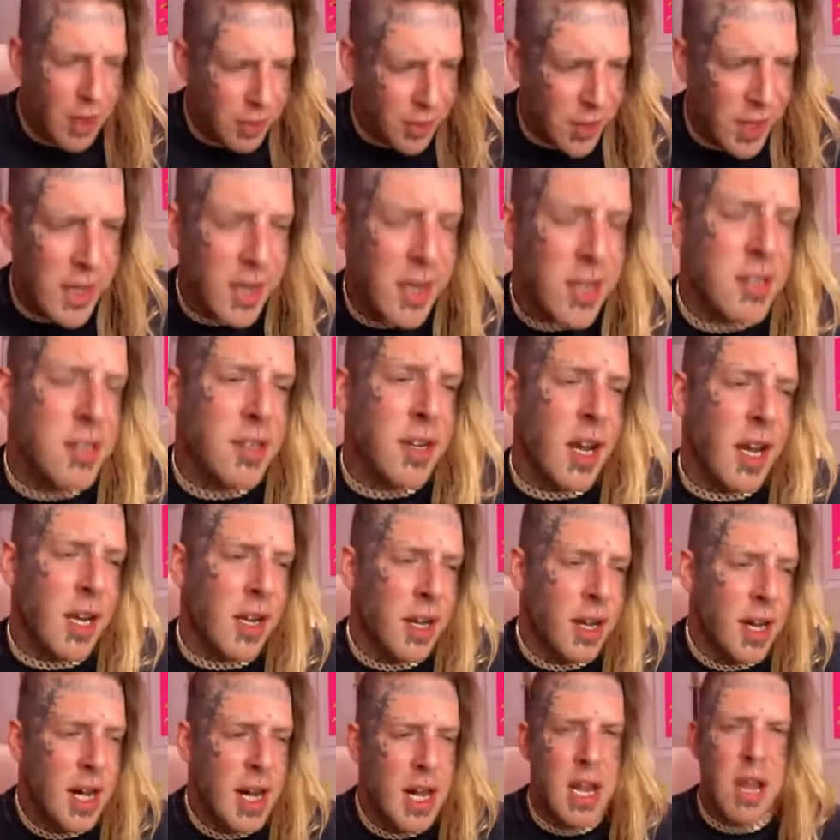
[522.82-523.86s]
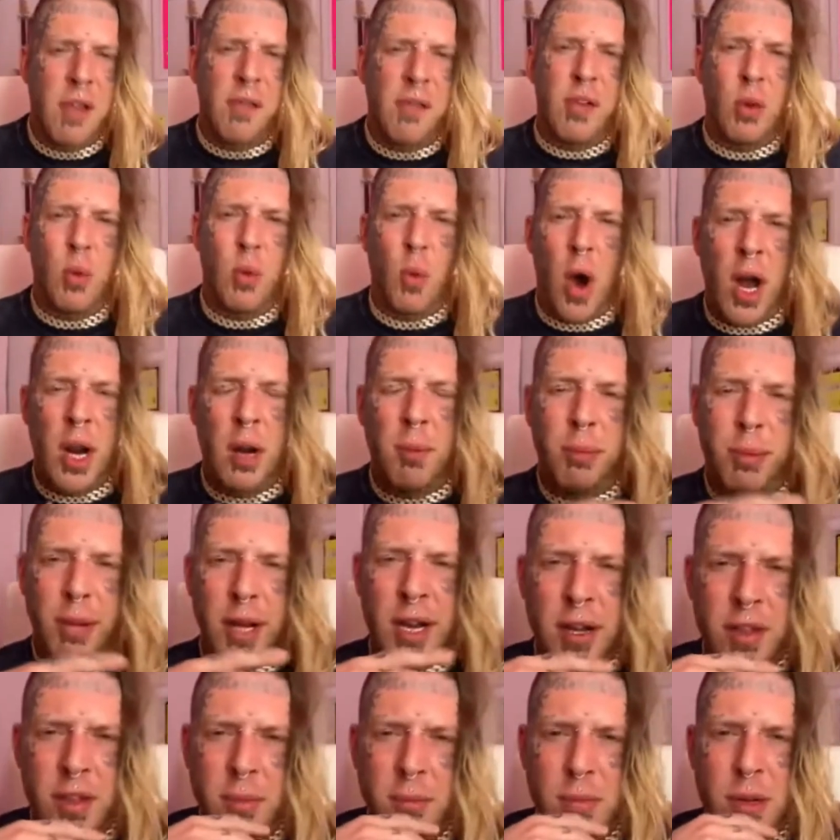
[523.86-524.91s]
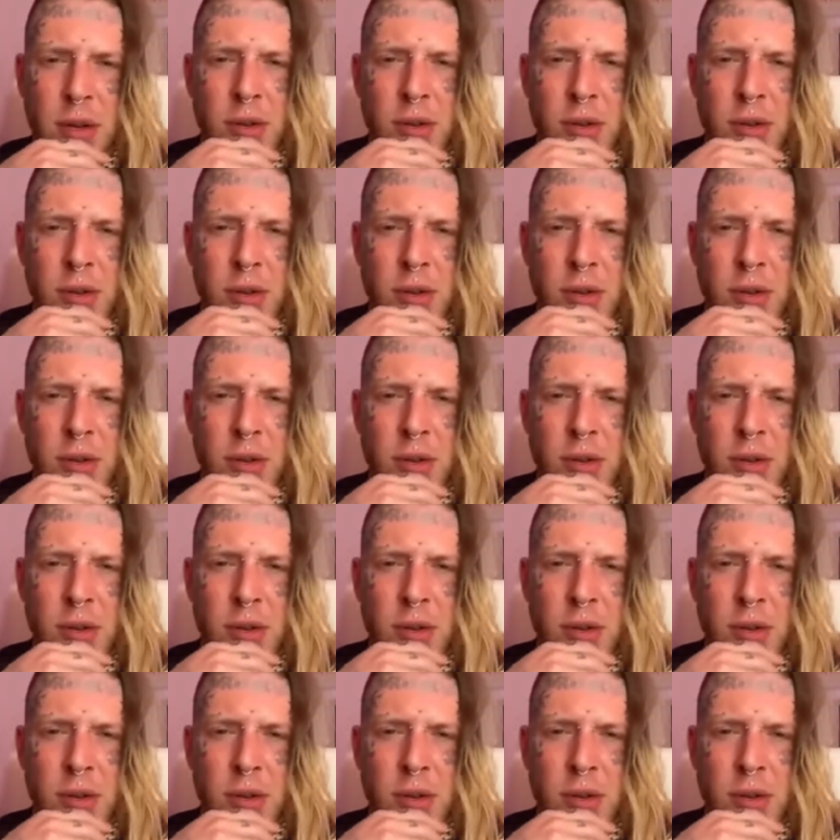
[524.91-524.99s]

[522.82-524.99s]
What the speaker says: I think it's like, if you want to play the